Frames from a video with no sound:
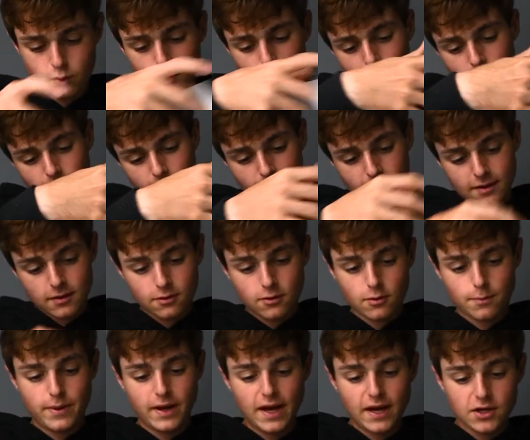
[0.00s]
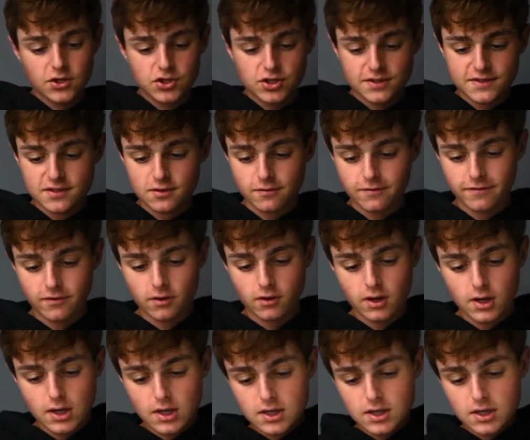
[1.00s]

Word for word: really liking your packaging so far.